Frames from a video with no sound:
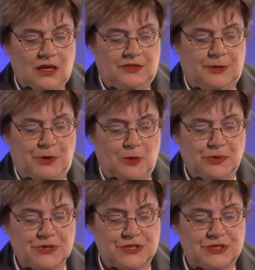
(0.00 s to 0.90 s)
The
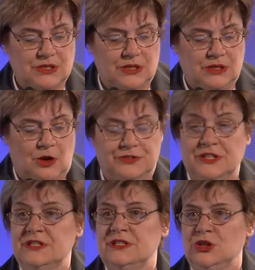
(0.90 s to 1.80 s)
purpose
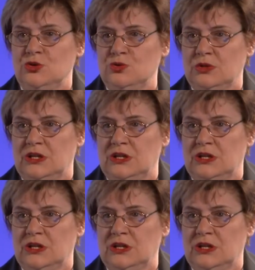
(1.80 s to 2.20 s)
of the new